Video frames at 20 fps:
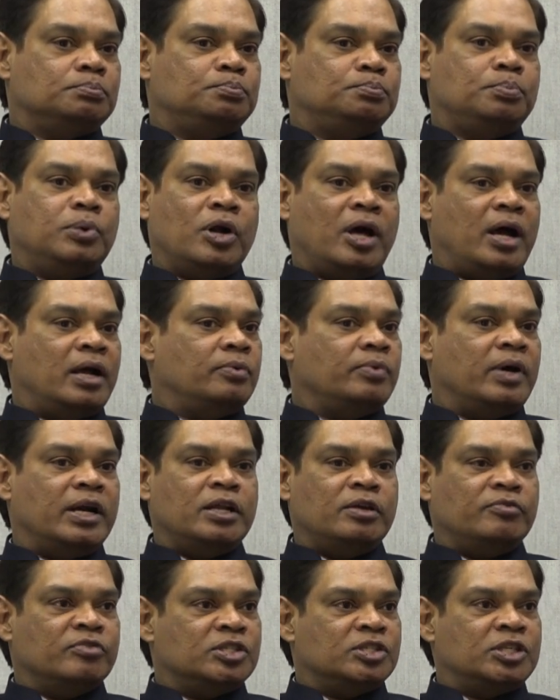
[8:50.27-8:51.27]
Burhan
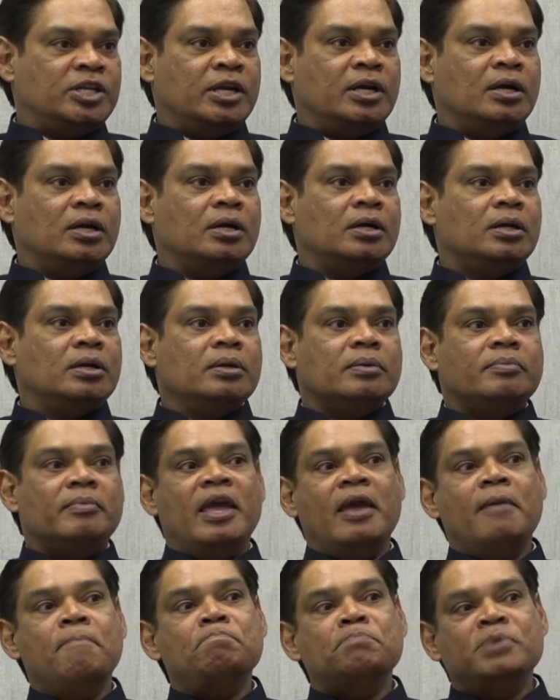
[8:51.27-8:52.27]
Wani was killed,
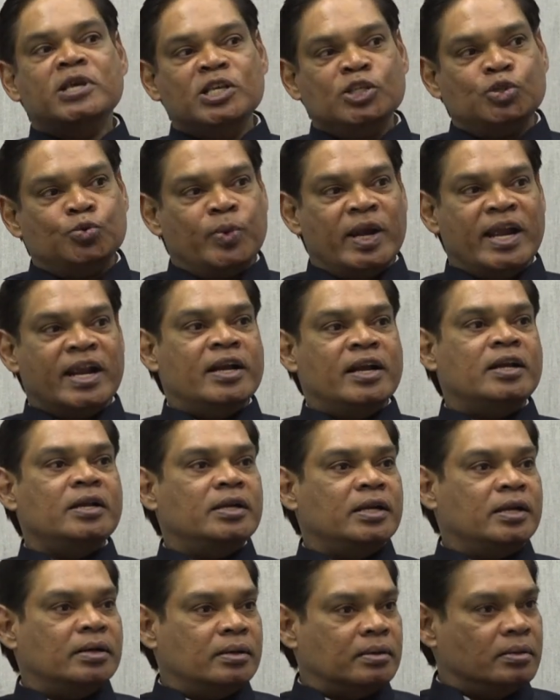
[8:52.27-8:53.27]
MPs went
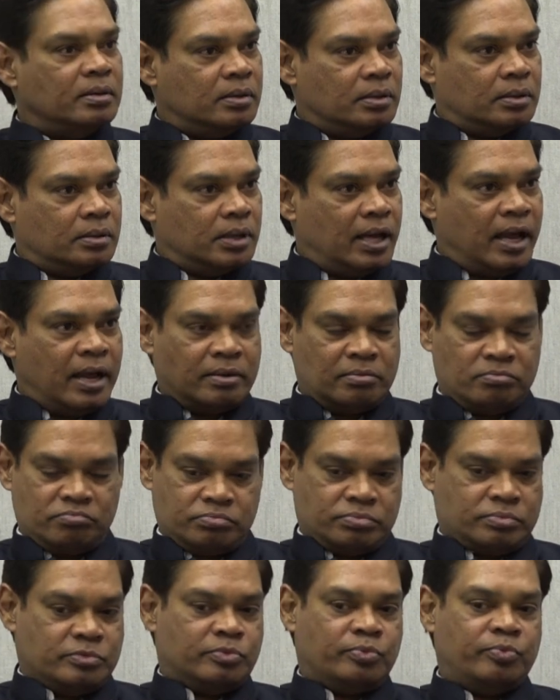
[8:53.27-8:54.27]
in and
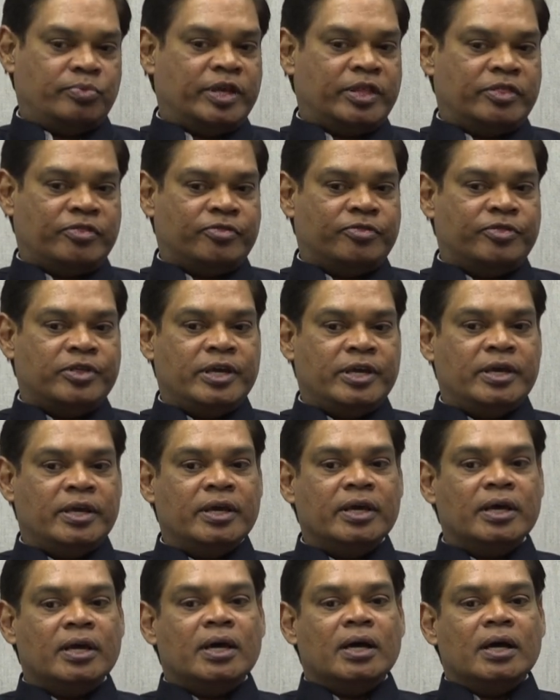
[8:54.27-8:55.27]
with the
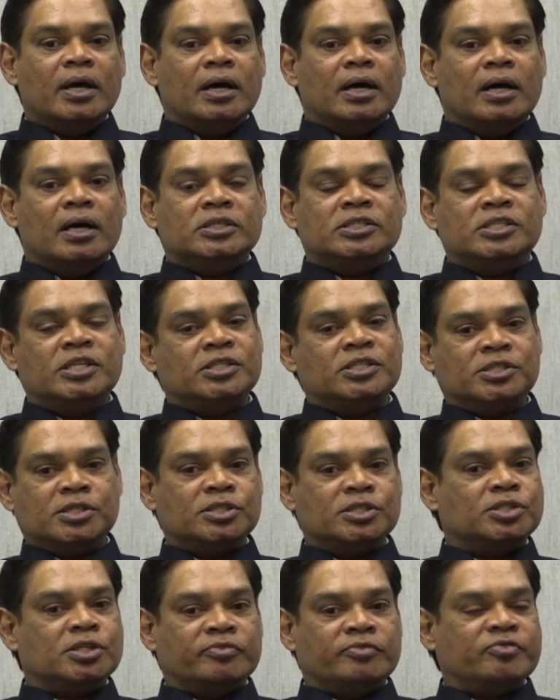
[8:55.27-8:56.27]

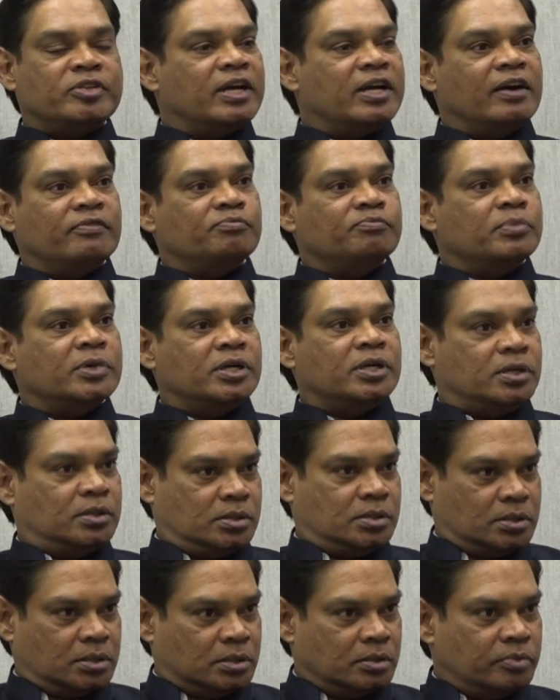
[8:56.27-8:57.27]
assistance of the government
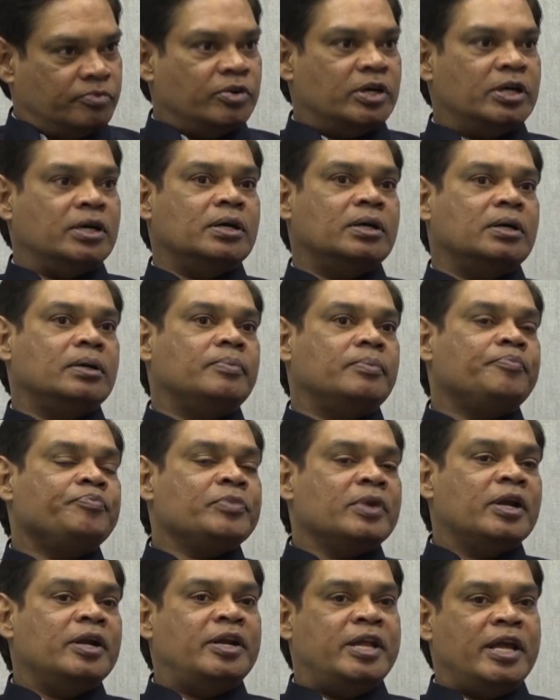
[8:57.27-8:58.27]
were
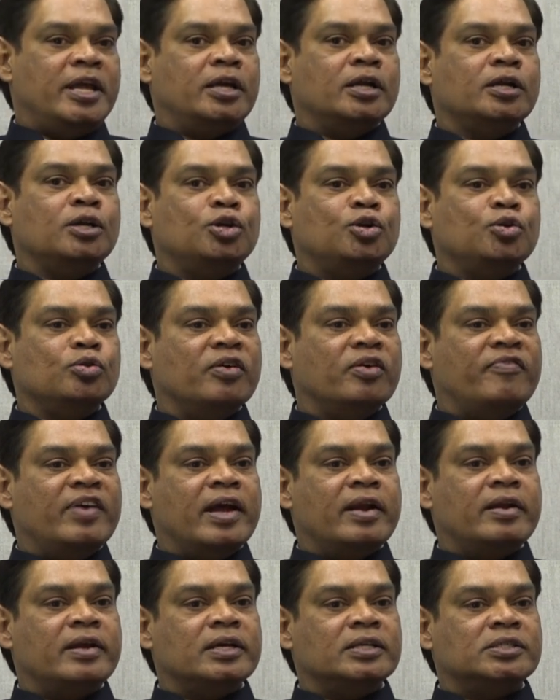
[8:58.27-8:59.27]
taken to the
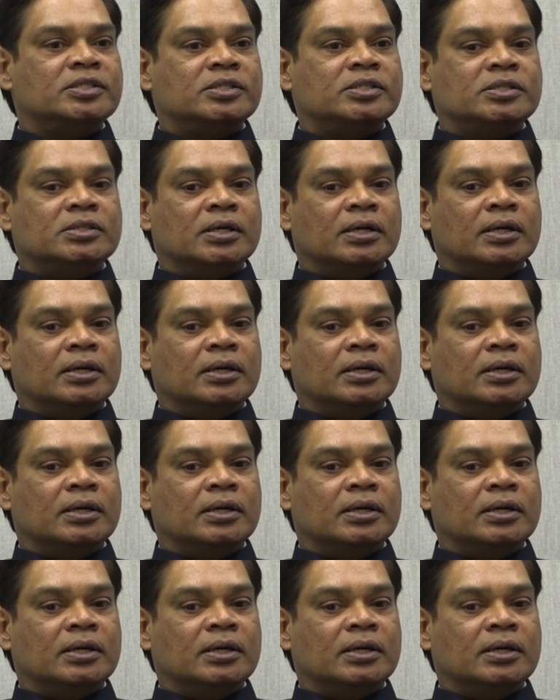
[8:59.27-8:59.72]
various